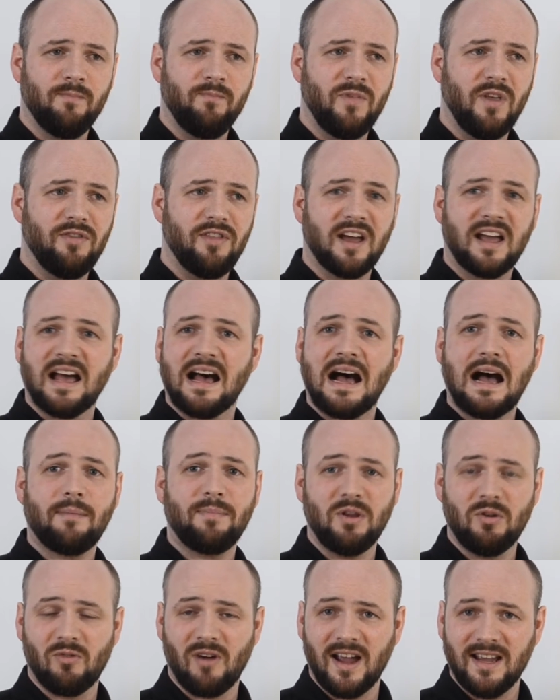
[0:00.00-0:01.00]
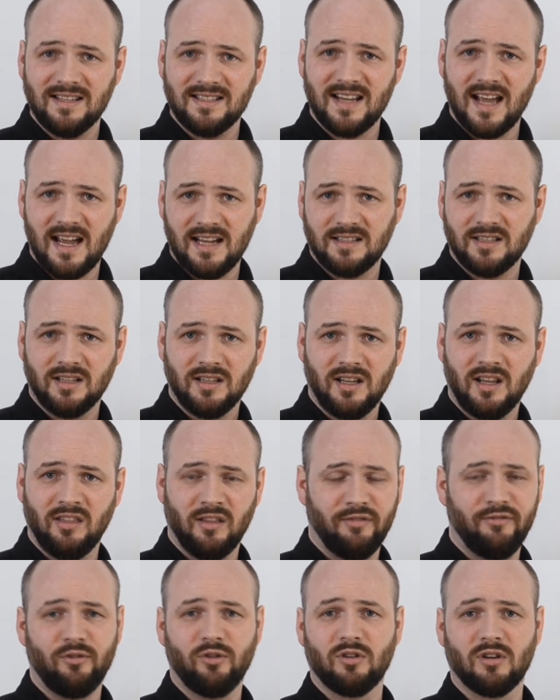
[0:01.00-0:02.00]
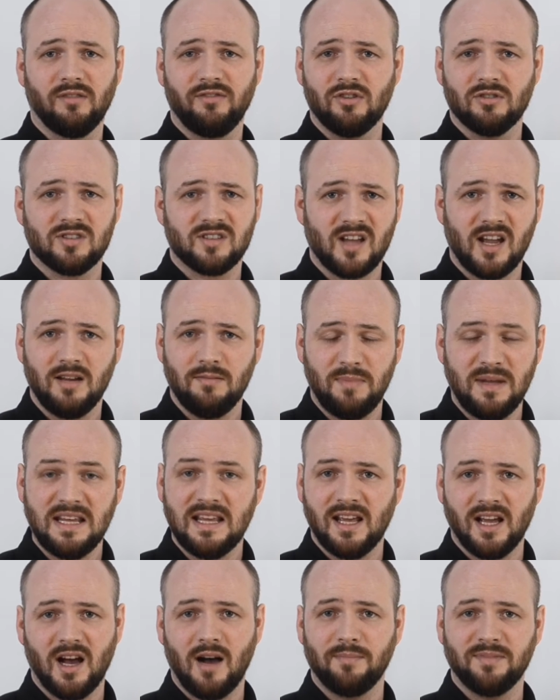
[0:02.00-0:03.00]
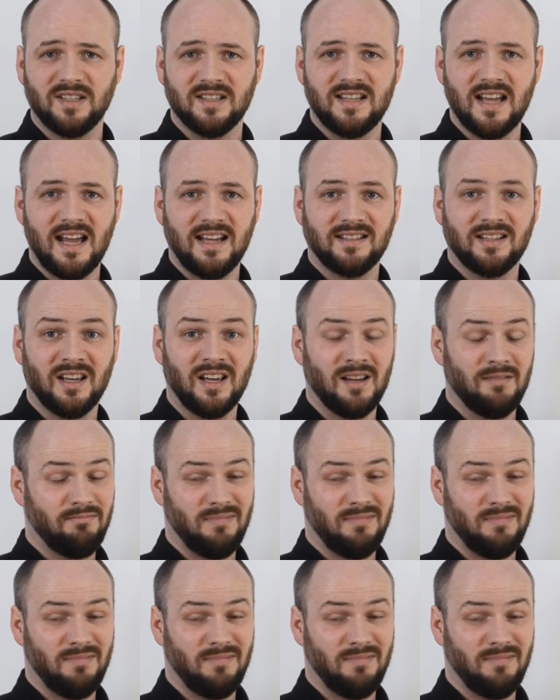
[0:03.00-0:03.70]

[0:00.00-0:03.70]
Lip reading: the copyright date in the footer of your site being up to date.